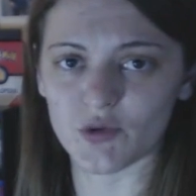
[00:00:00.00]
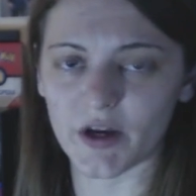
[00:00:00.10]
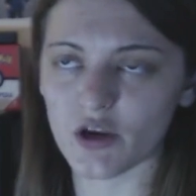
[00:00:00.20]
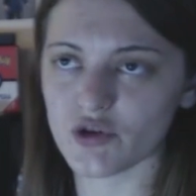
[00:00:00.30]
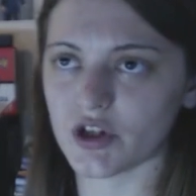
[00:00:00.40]
I
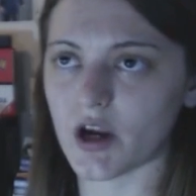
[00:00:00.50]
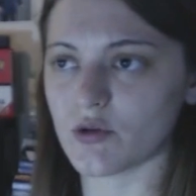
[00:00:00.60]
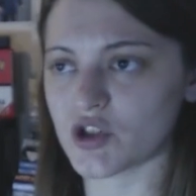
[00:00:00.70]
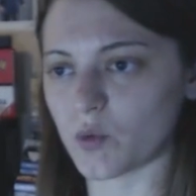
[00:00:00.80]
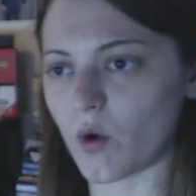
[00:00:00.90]
usually go
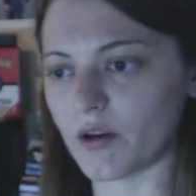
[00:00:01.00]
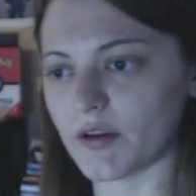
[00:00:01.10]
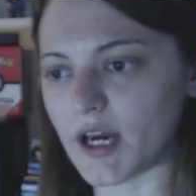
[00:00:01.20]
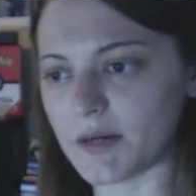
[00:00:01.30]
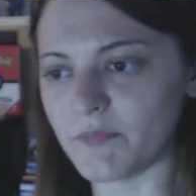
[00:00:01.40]
to one,
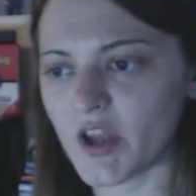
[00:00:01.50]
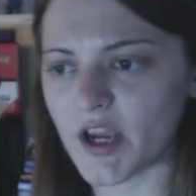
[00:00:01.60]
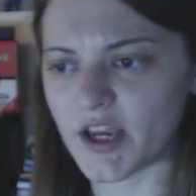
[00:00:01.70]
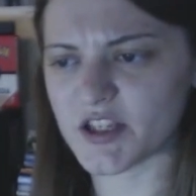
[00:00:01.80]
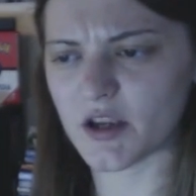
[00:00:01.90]

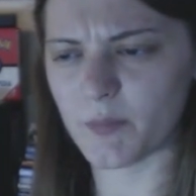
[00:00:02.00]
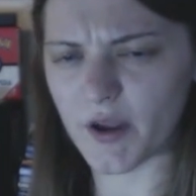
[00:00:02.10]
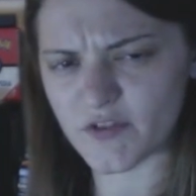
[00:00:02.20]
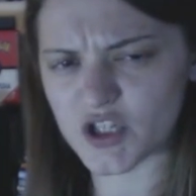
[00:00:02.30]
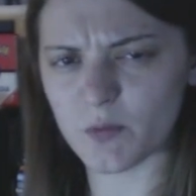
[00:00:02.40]
it's a bit
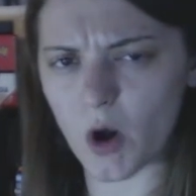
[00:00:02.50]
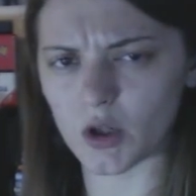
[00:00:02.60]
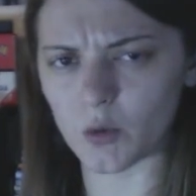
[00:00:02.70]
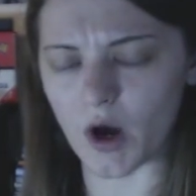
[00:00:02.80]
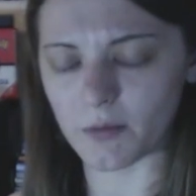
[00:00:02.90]
of a
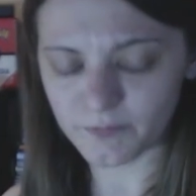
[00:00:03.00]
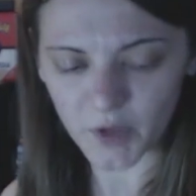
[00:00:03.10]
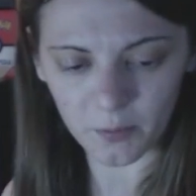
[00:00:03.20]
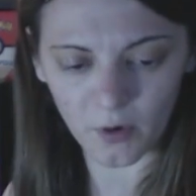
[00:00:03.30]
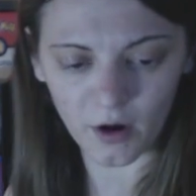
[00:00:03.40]
smaller one,
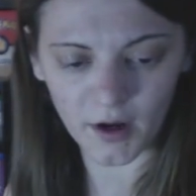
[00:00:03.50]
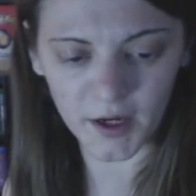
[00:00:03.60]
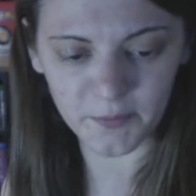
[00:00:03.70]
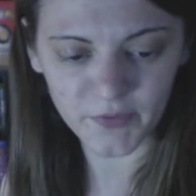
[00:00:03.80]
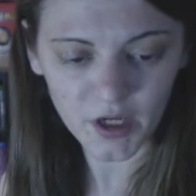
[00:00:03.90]

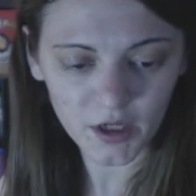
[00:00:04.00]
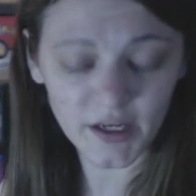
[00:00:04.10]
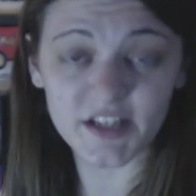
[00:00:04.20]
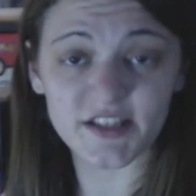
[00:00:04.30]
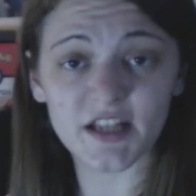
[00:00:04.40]
but
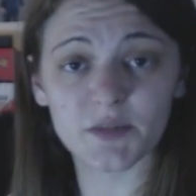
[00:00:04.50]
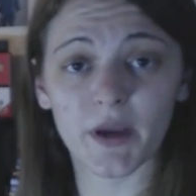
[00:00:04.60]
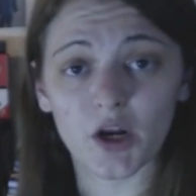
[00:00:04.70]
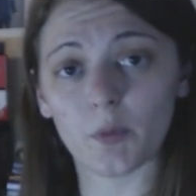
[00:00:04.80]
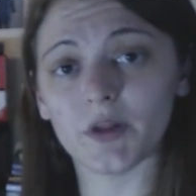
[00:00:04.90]
yeah, it's starting to
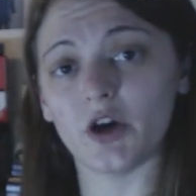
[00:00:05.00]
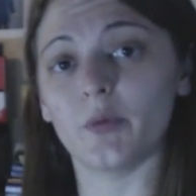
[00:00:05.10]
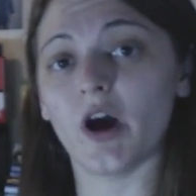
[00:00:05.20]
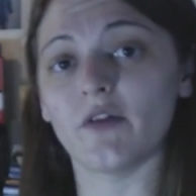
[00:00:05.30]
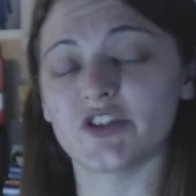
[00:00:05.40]
pick up a little
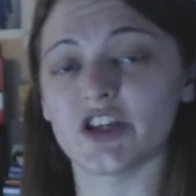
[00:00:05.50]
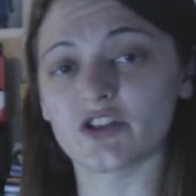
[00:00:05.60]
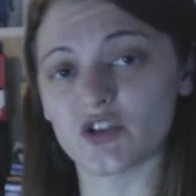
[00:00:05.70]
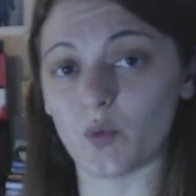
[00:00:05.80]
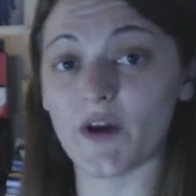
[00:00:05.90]
bit obviously
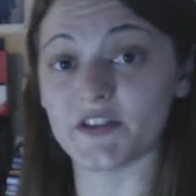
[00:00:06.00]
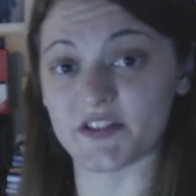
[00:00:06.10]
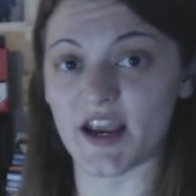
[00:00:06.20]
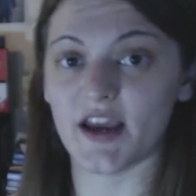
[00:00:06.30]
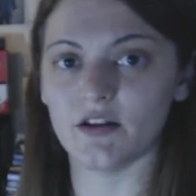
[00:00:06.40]
because the weather's
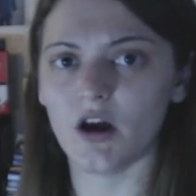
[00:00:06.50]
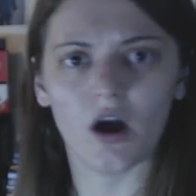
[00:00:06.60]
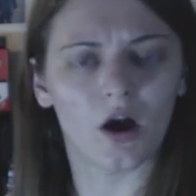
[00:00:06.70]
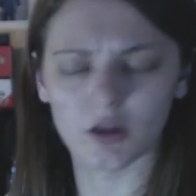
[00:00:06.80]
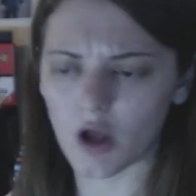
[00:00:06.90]
getting
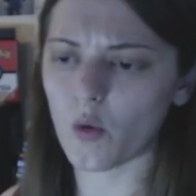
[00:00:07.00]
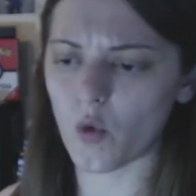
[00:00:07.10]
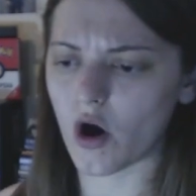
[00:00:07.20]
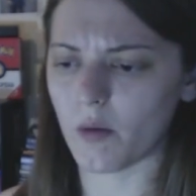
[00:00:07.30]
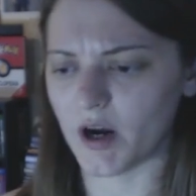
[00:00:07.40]
a lot
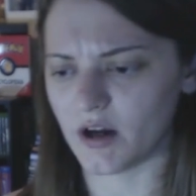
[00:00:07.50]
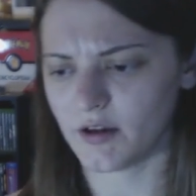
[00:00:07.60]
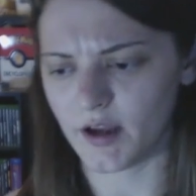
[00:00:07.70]
warmer.